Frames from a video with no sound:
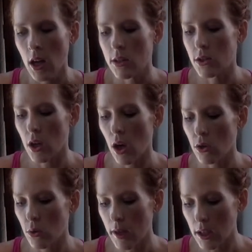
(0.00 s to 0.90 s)
So
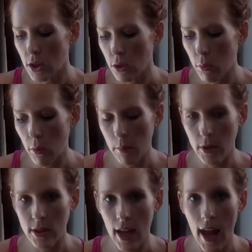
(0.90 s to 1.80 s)

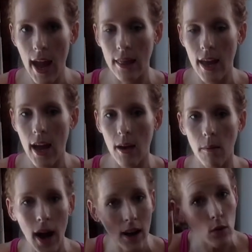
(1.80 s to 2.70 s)
22.1%, and then
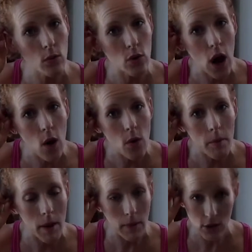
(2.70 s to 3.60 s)
I don't know what
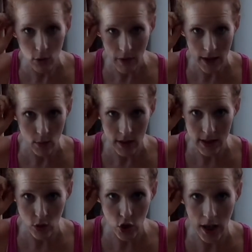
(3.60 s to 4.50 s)
my muscle mass was
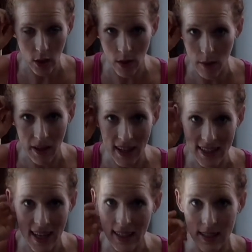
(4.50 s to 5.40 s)
in January, because
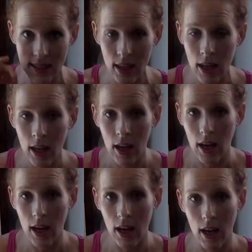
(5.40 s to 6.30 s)
that's
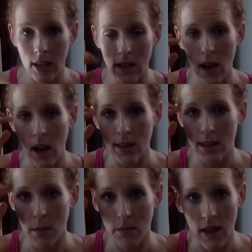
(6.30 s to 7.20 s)
not
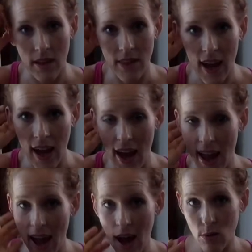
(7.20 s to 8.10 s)
something that I
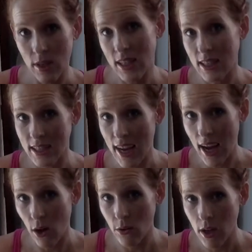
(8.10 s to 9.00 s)
had written
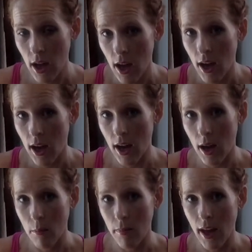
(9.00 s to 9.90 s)
down.
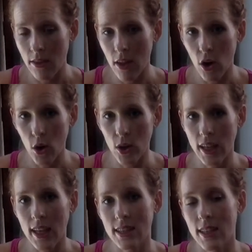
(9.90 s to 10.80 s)
The
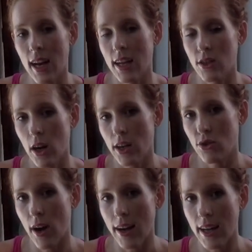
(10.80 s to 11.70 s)
earliest that I started
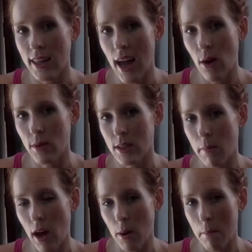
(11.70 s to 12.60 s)
tracking that was
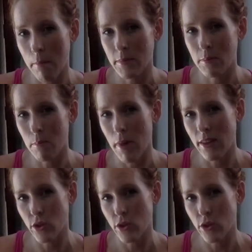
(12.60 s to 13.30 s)
about a month